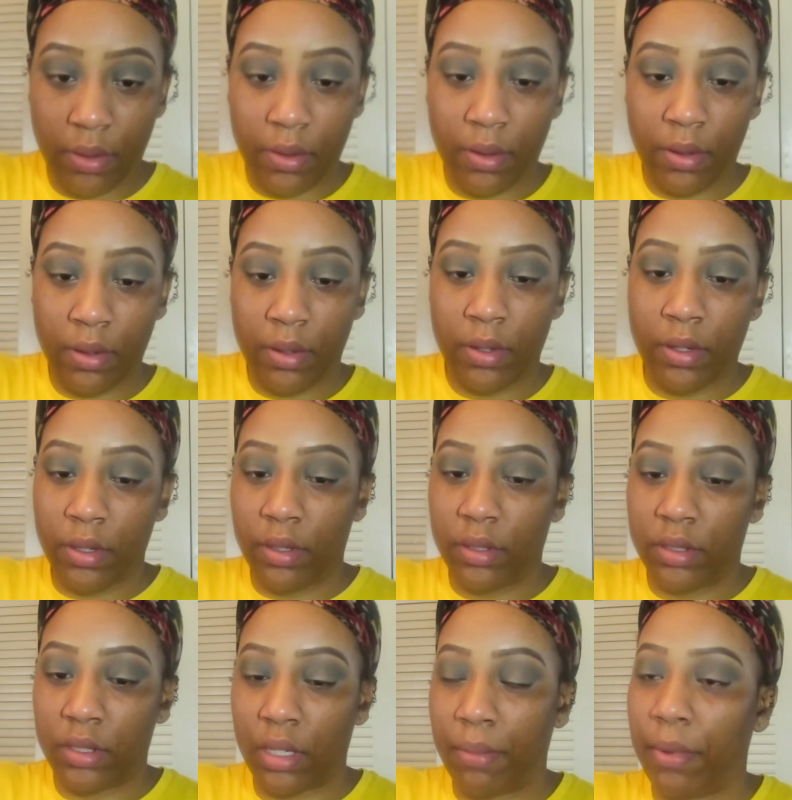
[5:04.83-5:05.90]

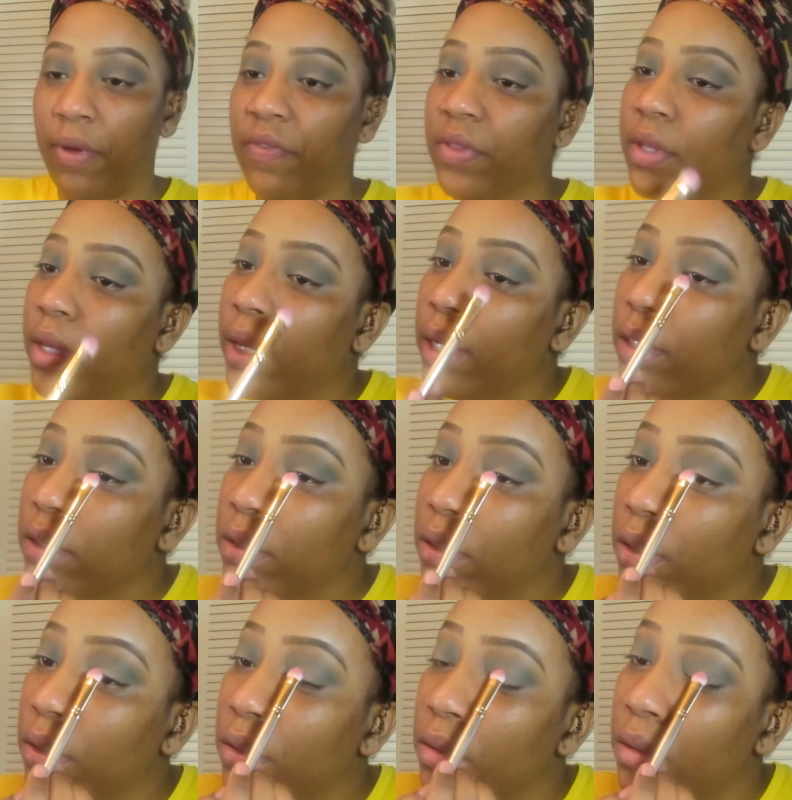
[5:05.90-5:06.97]
take off the
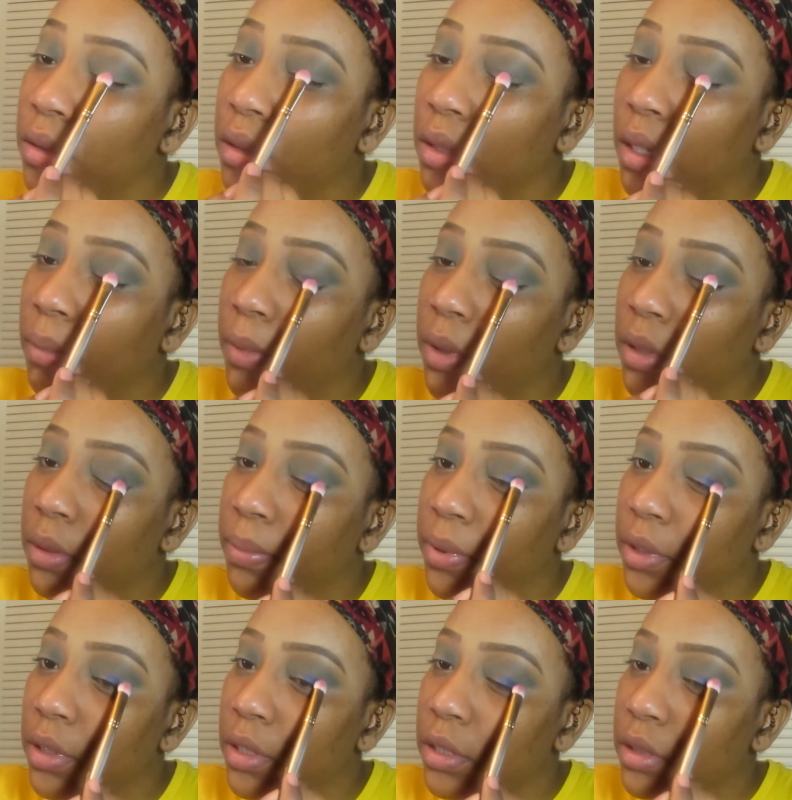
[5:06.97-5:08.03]
excess. And I'm going to
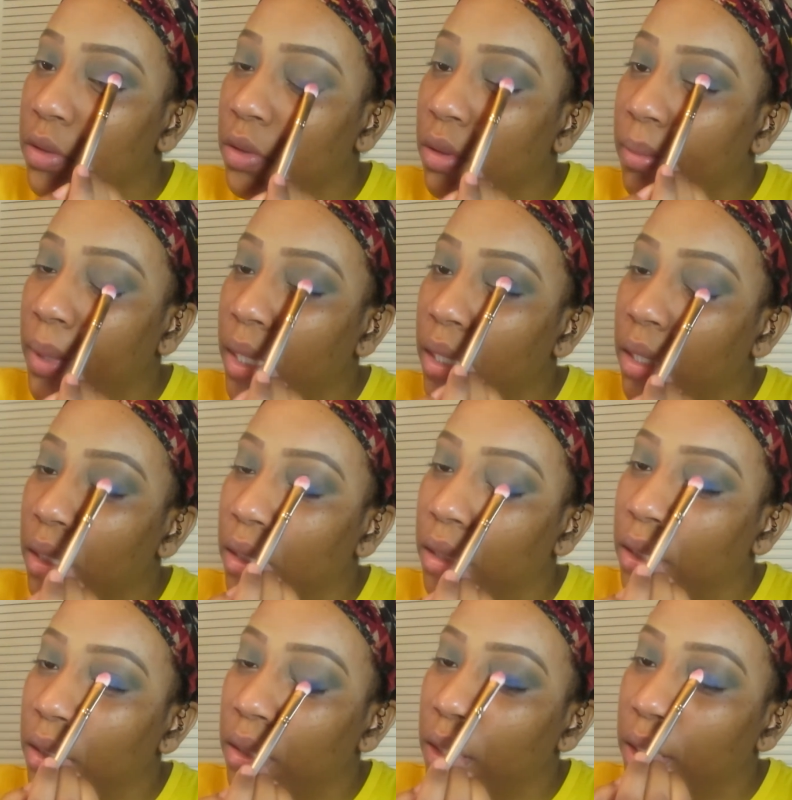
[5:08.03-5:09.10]
put this on my
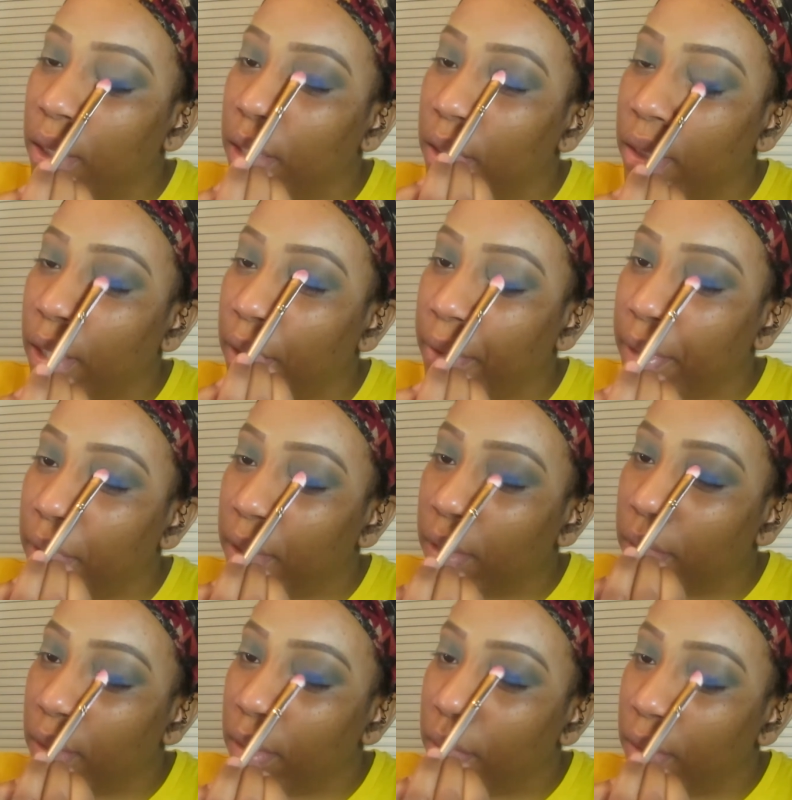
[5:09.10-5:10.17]
lid
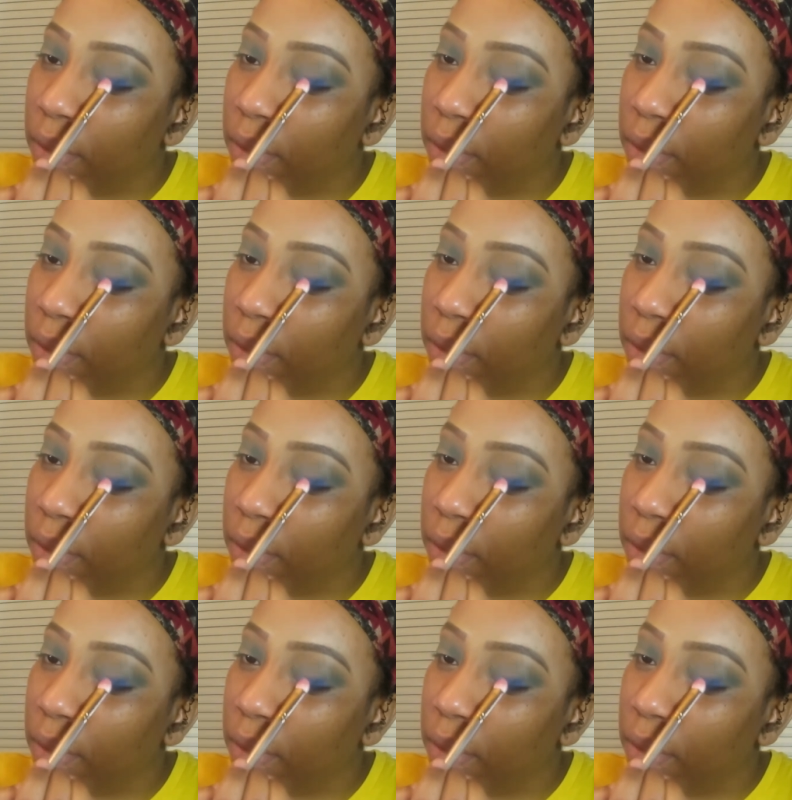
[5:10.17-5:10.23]
area.